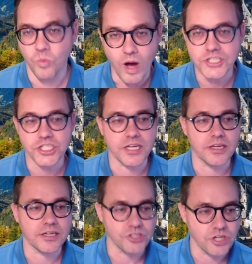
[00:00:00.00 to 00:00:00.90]

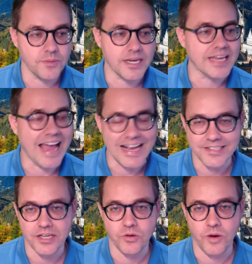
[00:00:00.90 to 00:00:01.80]
watching, contributing,
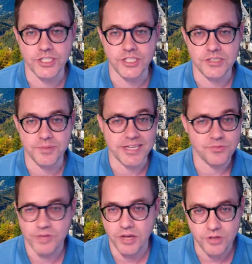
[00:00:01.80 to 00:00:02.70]
asking questions,
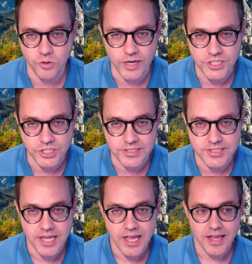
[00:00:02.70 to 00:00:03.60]
because without the questions,